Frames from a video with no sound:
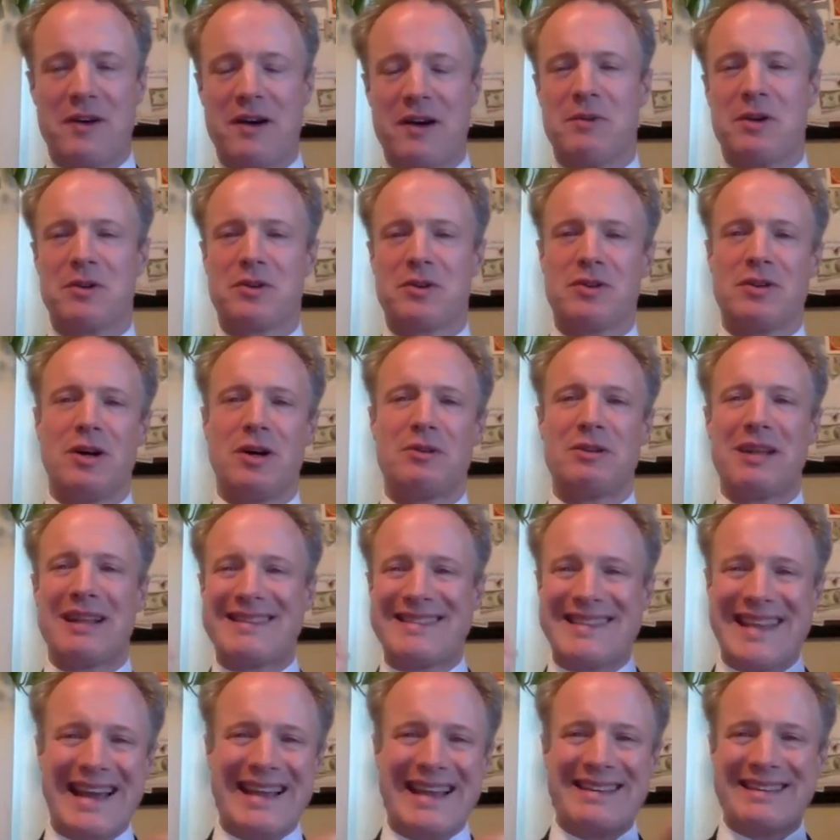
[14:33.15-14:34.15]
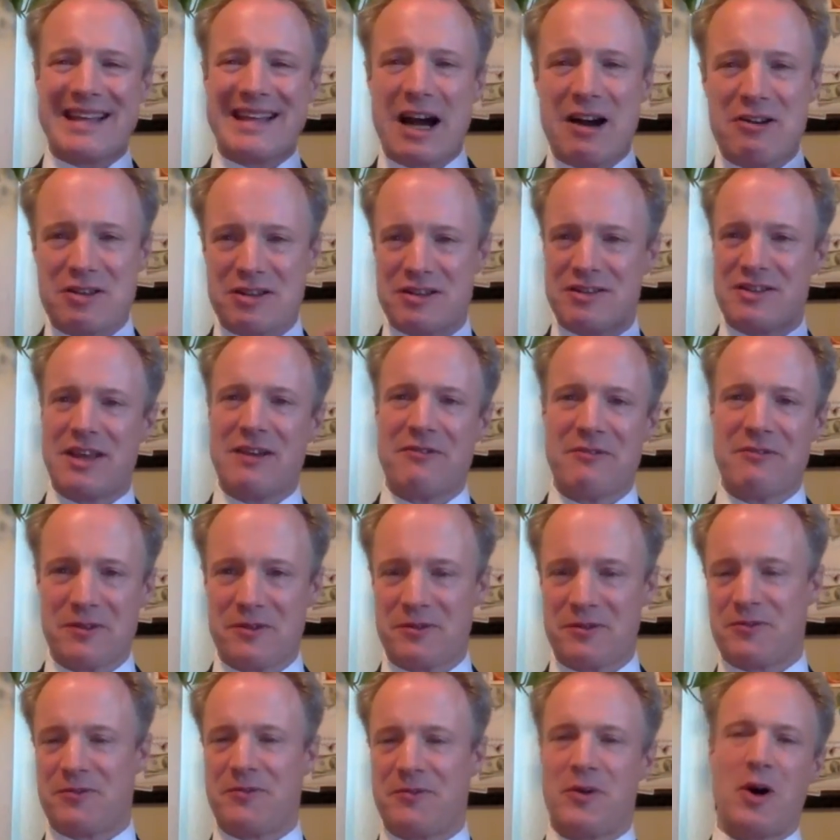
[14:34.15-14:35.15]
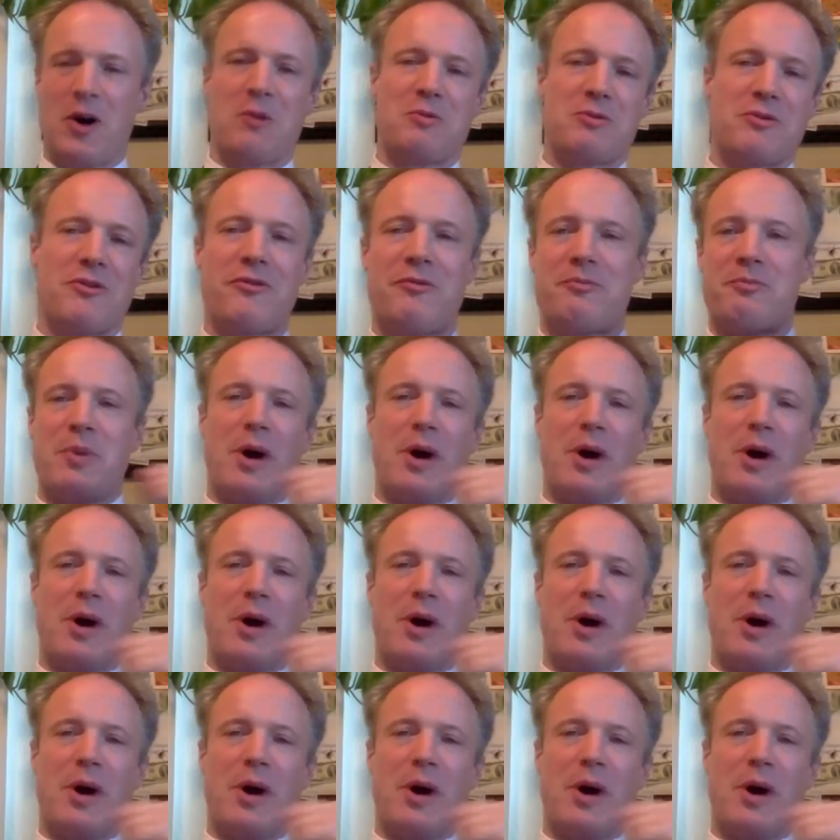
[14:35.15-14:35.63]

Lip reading: I want to know the 10,000 different forms of